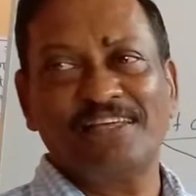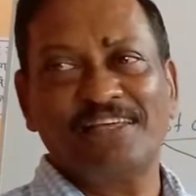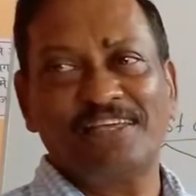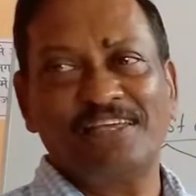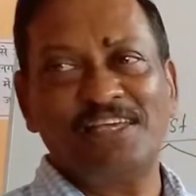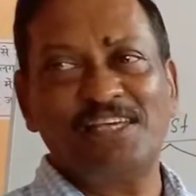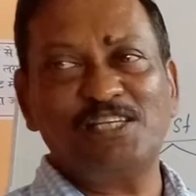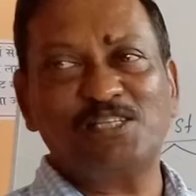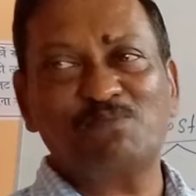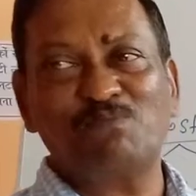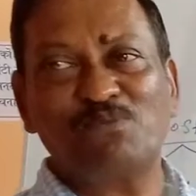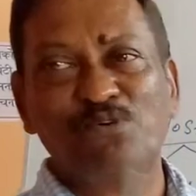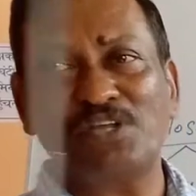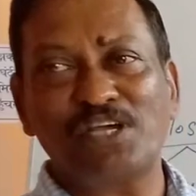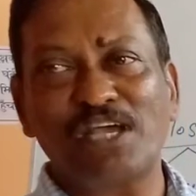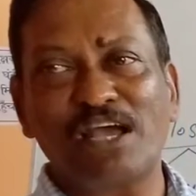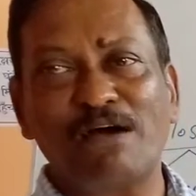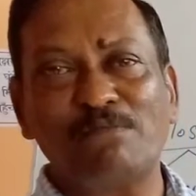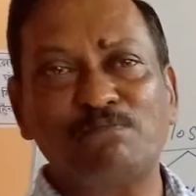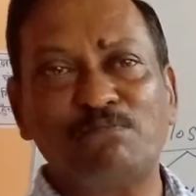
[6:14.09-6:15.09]
He's
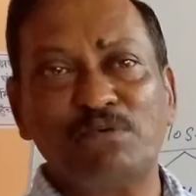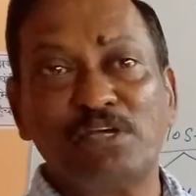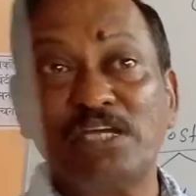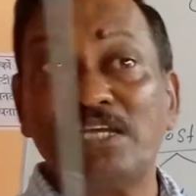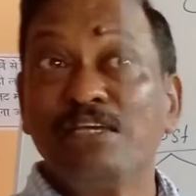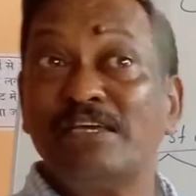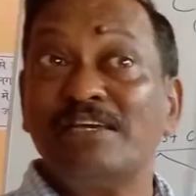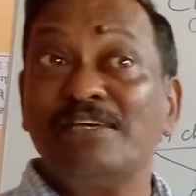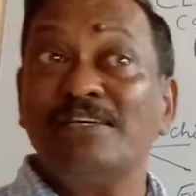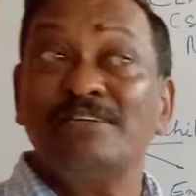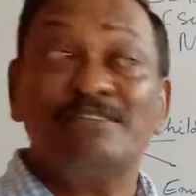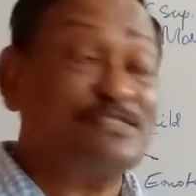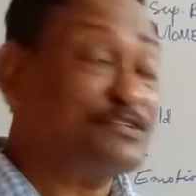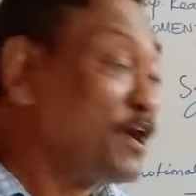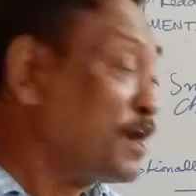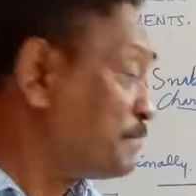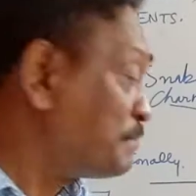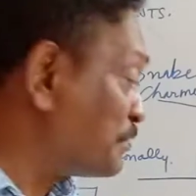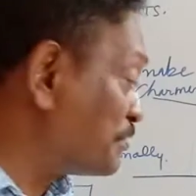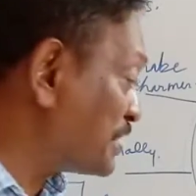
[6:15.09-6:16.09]

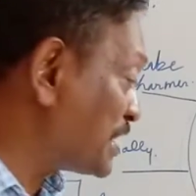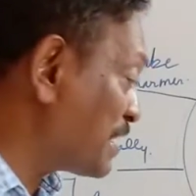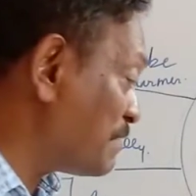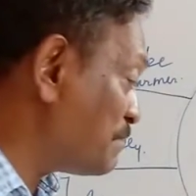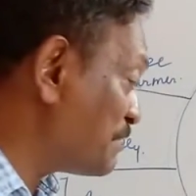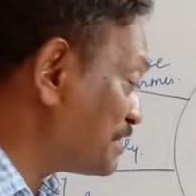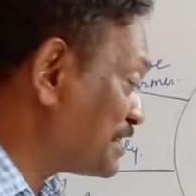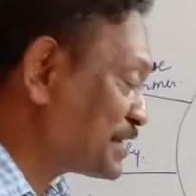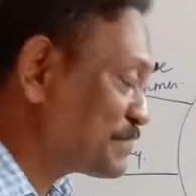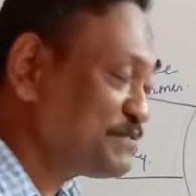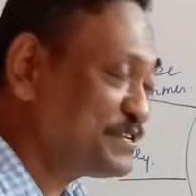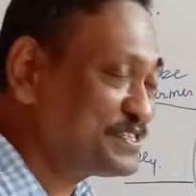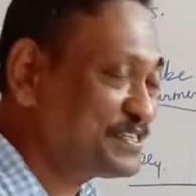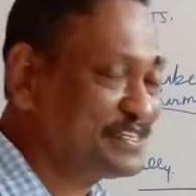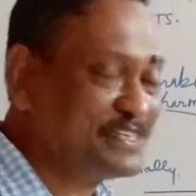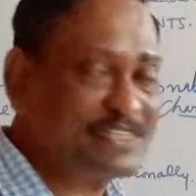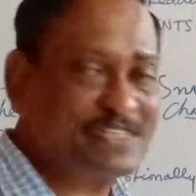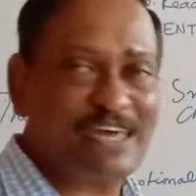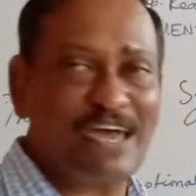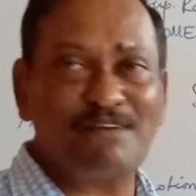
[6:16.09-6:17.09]
not putting up a request
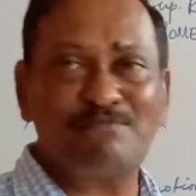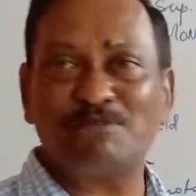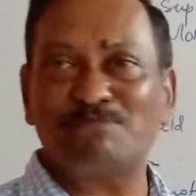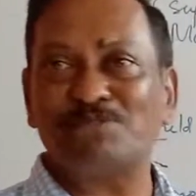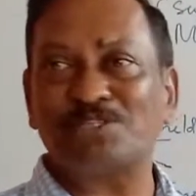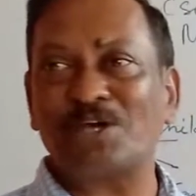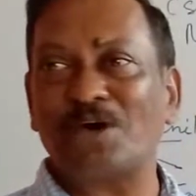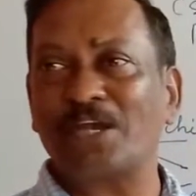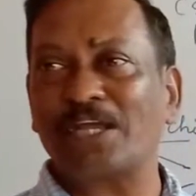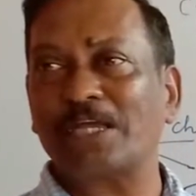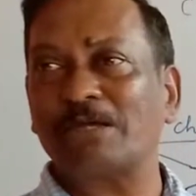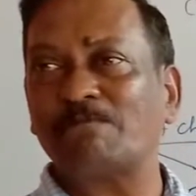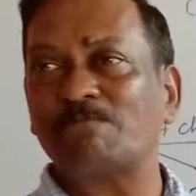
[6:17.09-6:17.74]
this time. Sorry.